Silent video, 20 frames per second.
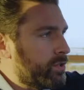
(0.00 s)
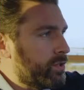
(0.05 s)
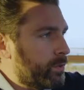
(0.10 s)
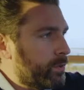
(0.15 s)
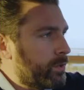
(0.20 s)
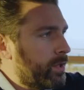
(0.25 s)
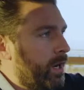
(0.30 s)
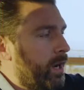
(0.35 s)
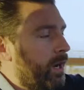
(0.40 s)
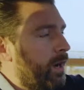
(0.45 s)
your
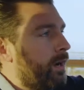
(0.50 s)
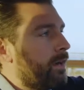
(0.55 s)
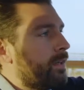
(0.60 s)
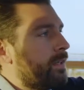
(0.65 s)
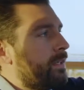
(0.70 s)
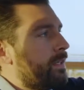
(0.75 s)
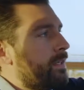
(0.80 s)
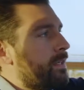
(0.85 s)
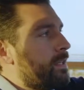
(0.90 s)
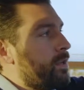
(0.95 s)
car
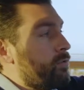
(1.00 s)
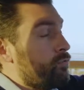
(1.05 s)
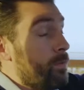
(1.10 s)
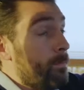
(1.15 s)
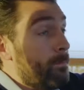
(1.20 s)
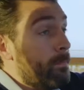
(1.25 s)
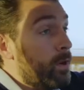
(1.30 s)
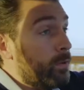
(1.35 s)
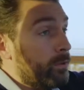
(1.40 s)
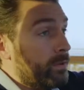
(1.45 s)

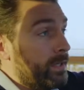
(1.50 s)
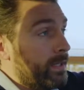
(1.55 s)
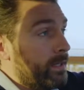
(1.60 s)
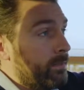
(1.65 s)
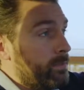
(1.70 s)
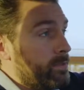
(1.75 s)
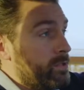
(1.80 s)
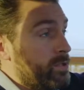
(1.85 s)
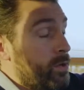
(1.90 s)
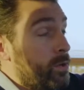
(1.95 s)
remotely.
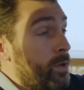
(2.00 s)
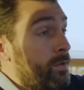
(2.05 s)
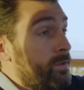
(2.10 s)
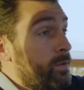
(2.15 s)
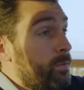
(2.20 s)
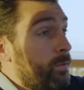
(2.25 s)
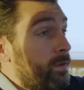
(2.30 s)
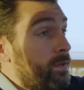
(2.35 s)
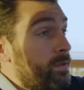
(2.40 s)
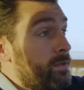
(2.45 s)
So if
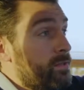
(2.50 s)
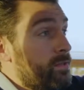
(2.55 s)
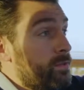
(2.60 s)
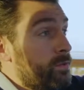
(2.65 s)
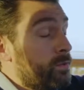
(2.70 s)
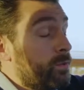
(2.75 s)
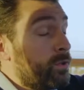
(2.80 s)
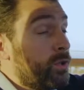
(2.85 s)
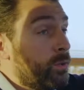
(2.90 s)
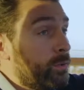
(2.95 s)
you wanted
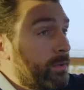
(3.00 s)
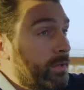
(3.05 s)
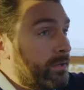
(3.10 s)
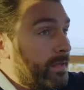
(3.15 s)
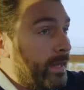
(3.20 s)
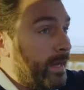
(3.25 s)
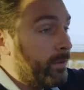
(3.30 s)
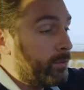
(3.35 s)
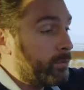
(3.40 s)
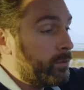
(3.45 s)
to cool it
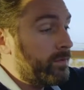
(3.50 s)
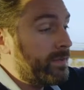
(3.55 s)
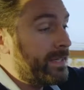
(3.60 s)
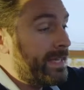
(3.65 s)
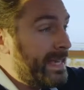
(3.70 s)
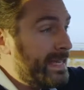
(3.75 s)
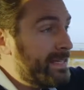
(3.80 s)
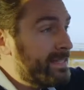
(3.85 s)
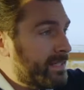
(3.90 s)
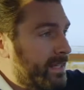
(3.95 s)
down or even
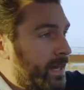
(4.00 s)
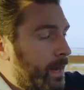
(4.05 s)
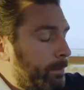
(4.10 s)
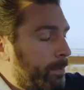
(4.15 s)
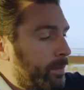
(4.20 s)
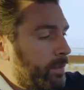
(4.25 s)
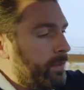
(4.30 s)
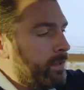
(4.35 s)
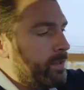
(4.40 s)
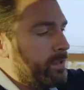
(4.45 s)
heat it up,
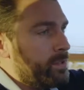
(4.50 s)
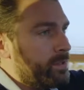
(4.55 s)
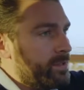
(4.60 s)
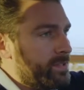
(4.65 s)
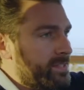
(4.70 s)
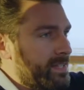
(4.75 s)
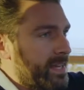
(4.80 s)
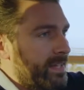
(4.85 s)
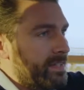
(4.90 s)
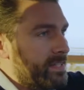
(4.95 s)
you can
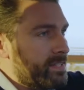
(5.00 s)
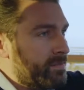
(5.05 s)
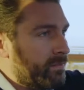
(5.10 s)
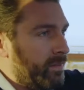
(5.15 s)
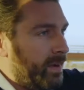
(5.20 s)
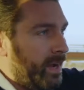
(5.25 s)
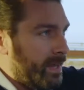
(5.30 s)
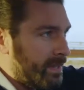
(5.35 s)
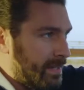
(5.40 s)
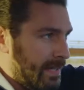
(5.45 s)
set this
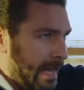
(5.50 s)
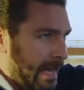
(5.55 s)
via the